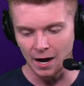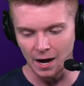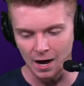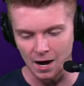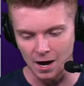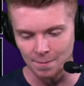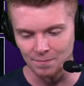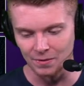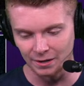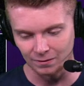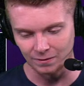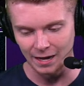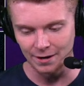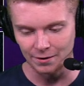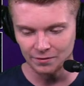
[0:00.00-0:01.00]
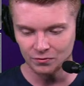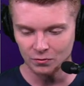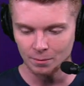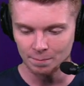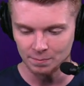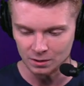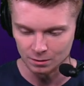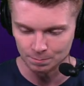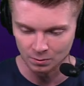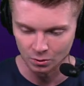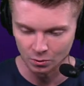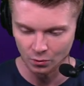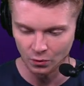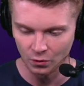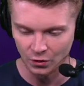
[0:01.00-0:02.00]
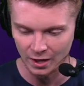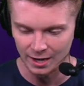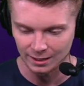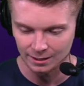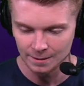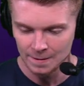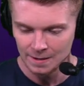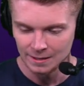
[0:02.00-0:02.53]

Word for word: um, than a lot of people think.